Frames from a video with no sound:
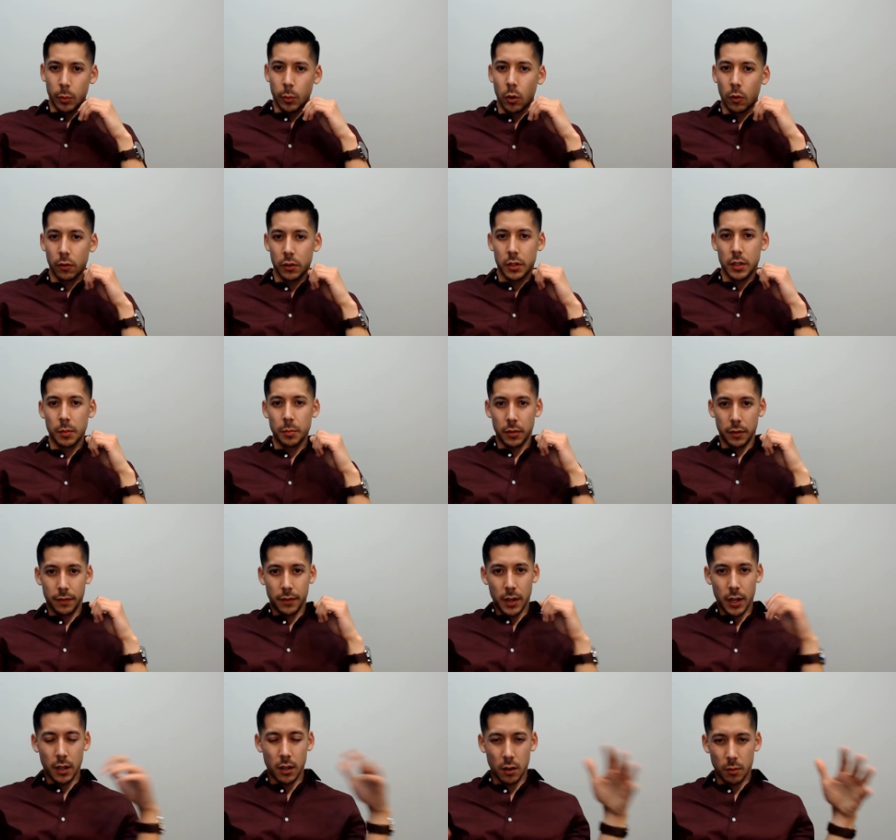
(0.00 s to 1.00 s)

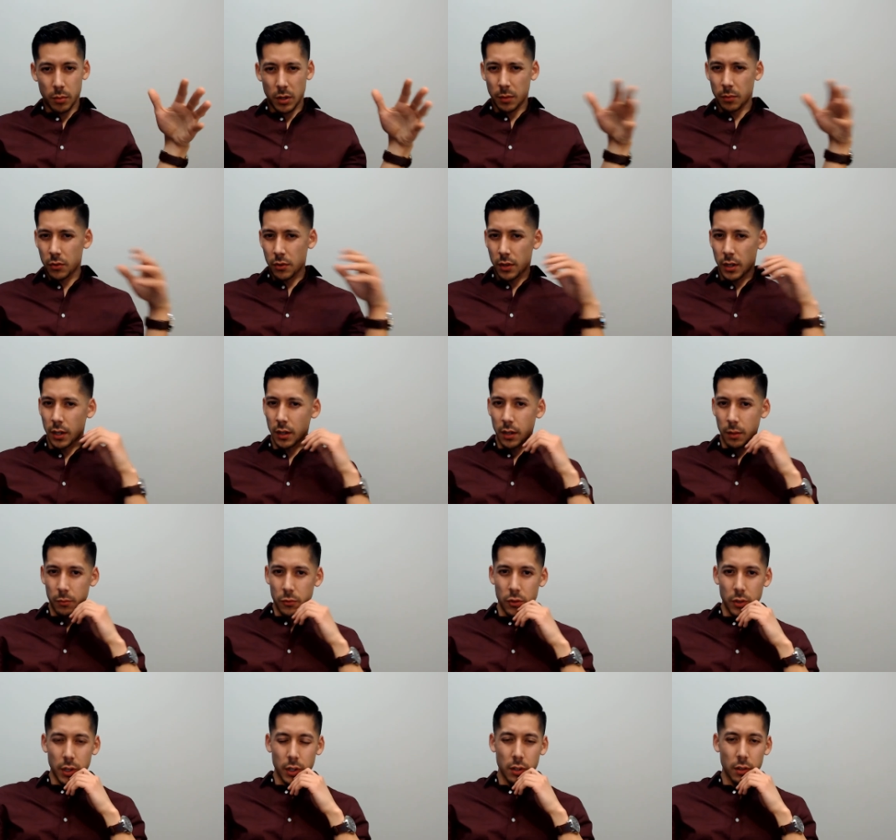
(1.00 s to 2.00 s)
oversimplifying here, but I'm trying, I'm
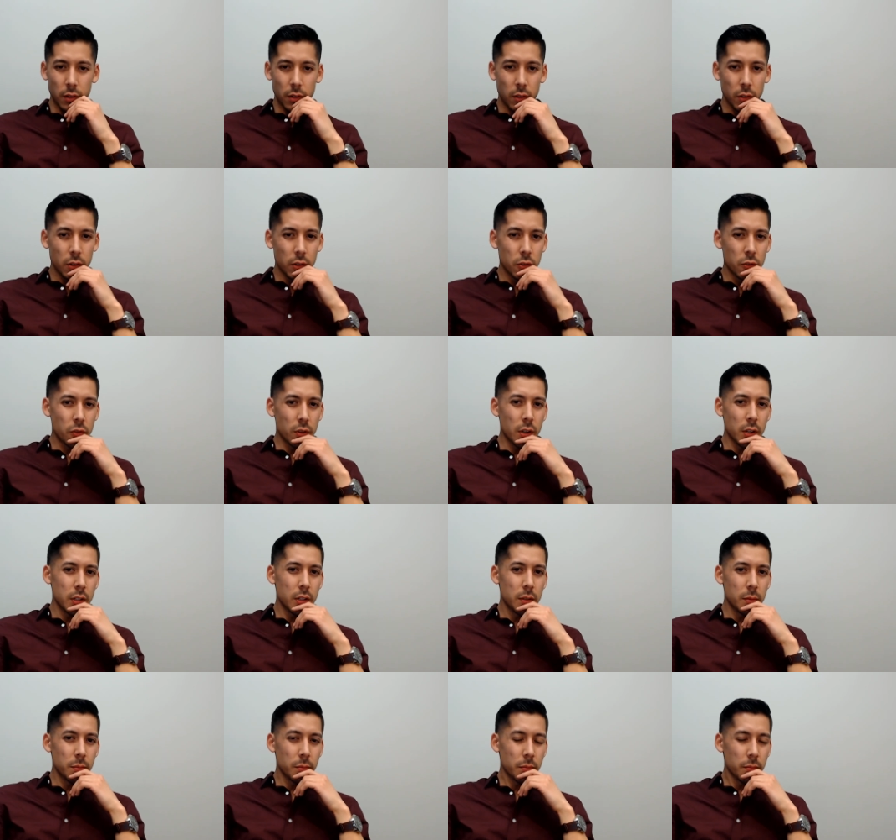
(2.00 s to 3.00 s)
trying to, to draw
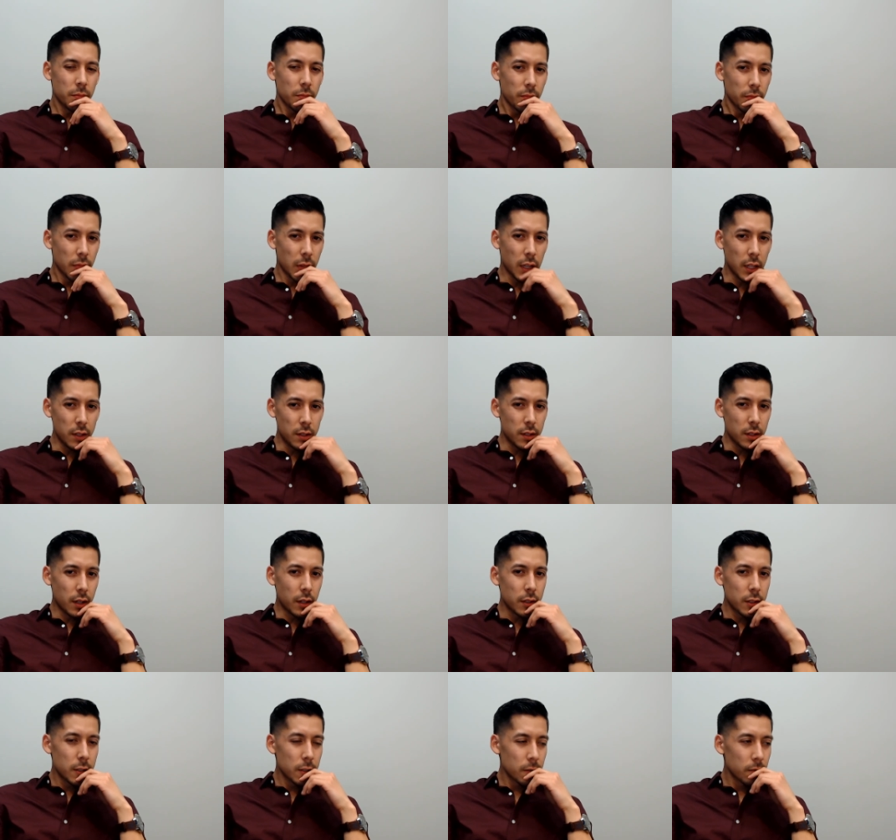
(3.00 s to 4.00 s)
some
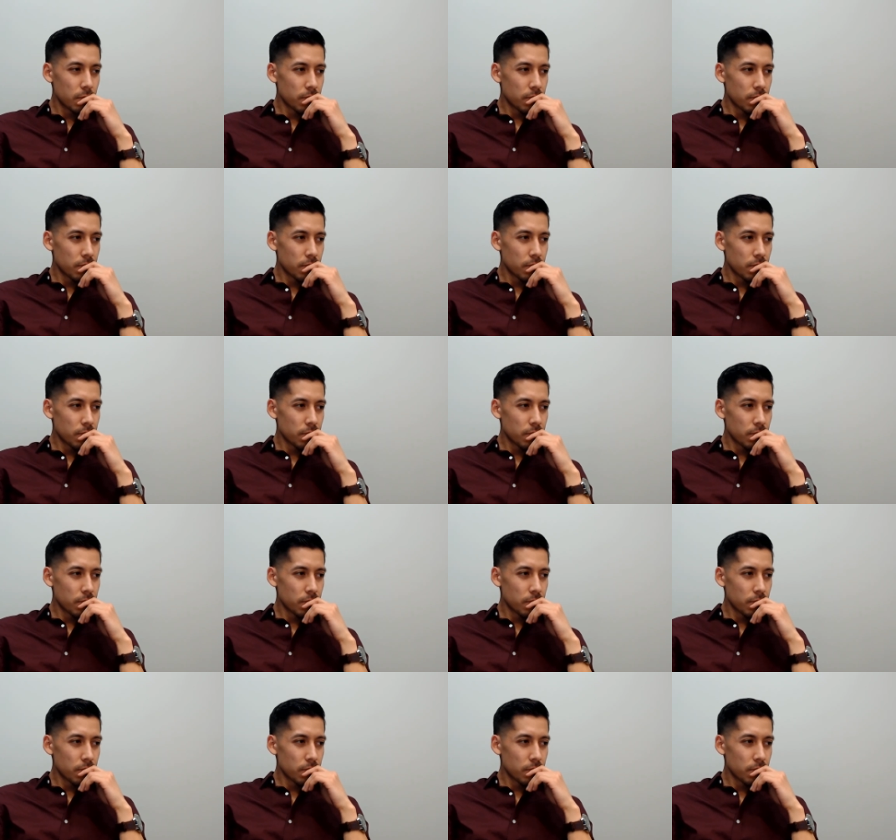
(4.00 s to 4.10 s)
insights.